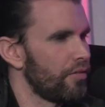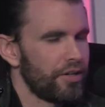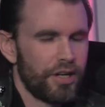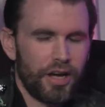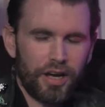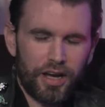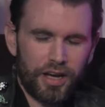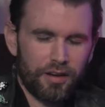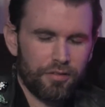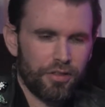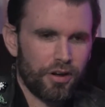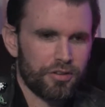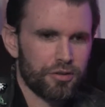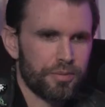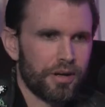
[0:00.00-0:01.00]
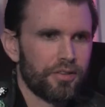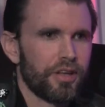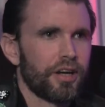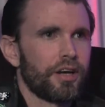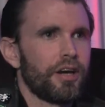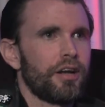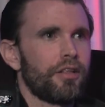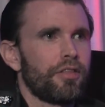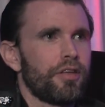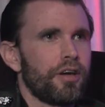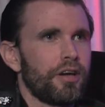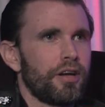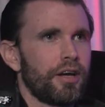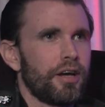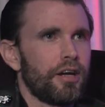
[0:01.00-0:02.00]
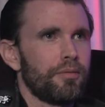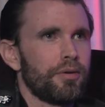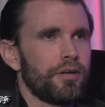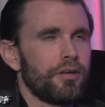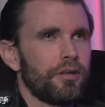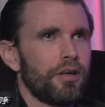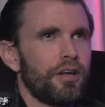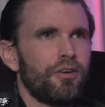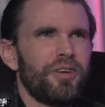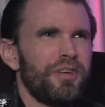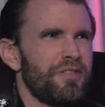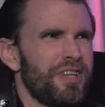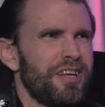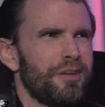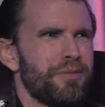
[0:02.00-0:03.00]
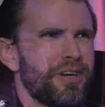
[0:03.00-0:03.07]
day I have thoughts about that kind of thing, and I don't even need to be